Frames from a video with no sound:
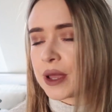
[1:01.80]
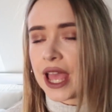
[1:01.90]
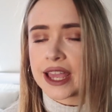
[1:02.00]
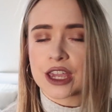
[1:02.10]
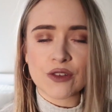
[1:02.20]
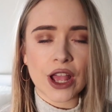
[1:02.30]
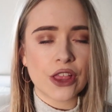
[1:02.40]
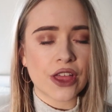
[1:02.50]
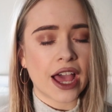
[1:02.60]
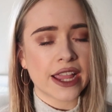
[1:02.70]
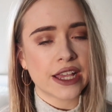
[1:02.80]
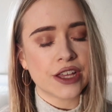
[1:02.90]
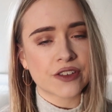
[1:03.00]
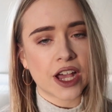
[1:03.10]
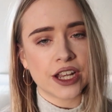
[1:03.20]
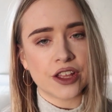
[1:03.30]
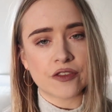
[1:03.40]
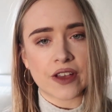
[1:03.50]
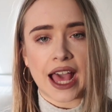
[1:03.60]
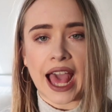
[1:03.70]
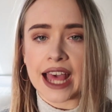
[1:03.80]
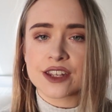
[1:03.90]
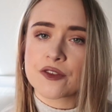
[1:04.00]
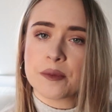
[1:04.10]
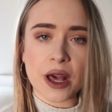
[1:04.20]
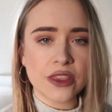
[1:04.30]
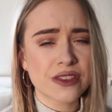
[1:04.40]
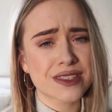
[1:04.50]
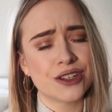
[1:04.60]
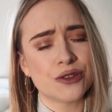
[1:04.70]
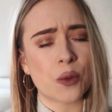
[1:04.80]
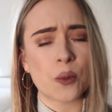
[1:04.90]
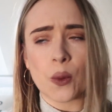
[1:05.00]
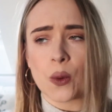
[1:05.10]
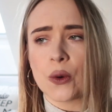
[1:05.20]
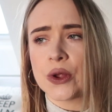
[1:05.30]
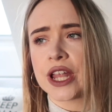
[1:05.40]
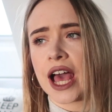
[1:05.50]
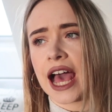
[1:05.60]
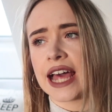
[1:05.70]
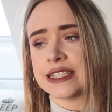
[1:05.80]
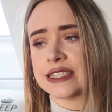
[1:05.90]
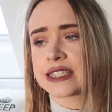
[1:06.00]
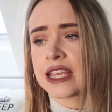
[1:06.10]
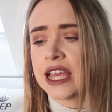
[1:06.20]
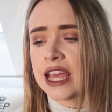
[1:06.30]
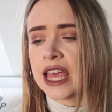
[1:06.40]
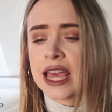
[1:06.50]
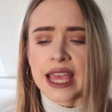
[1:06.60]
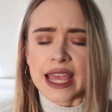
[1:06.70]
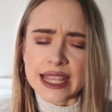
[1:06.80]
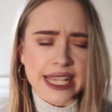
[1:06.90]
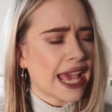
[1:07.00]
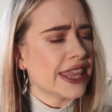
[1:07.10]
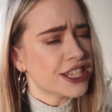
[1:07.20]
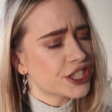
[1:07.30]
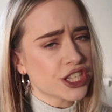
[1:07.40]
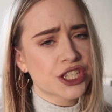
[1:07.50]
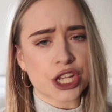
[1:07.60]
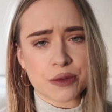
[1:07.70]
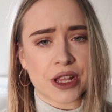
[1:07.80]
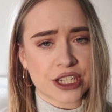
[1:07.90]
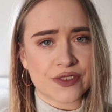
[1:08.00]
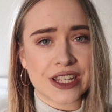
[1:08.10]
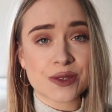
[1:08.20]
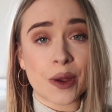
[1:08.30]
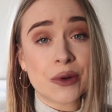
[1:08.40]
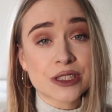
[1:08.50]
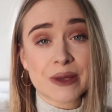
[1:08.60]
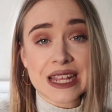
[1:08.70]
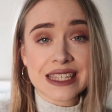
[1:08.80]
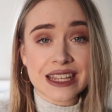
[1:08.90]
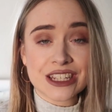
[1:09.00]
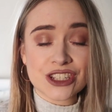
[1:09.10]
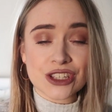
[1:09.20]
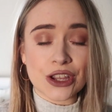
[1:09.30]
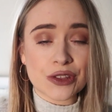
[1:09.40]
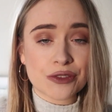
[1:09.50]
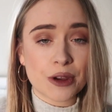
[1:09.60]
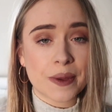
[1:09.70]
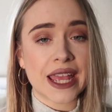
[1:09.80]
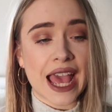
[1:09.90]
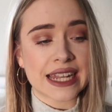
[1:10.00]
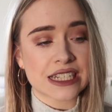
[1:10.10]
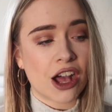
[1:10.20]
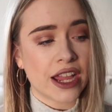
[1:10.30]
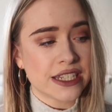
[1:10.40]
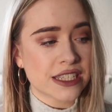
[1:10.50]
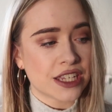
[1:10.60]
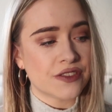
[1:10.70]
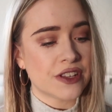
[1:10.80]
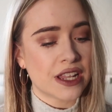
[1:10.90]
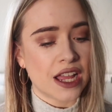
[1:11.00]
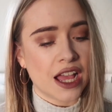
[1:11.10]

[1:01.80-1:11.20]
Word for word: and on my hanging rail that I have kind of had for months and not worn, and yeah, there's just too much of it. So I want to basically just go through it and kind of